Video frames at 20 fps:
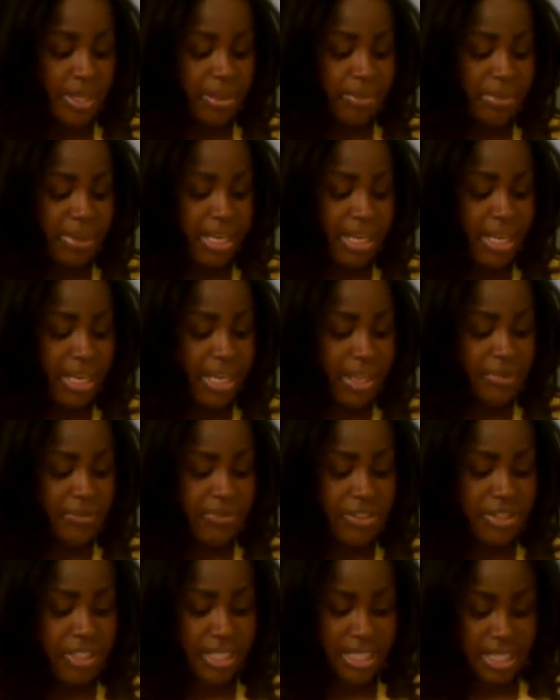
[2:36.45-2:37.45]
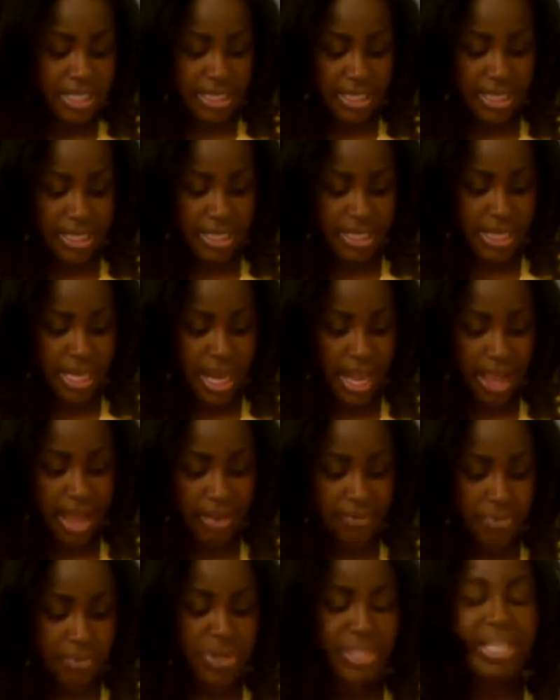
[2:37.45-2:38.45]
My left
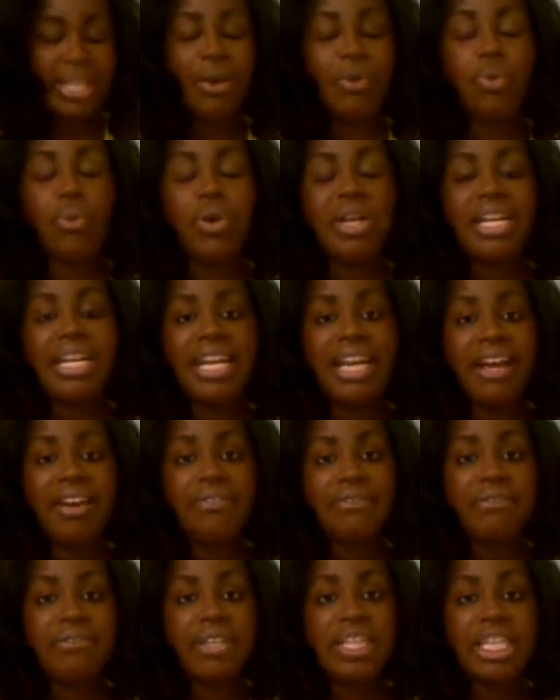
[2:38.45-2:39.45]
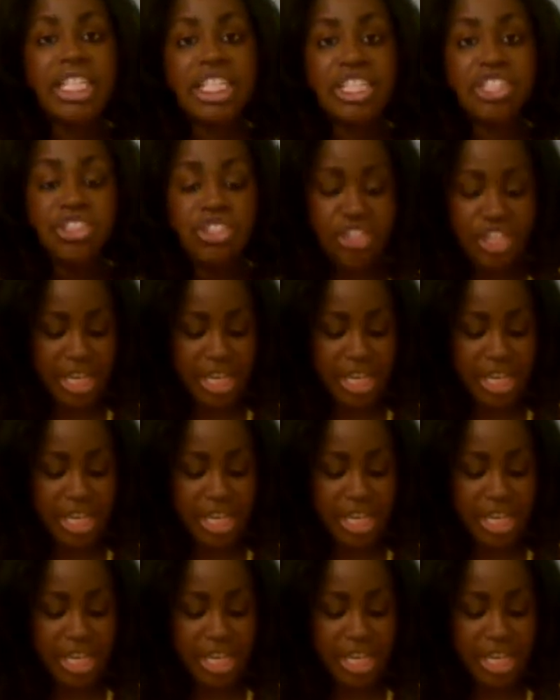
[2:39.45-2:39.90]
calf went down 1.5 inch,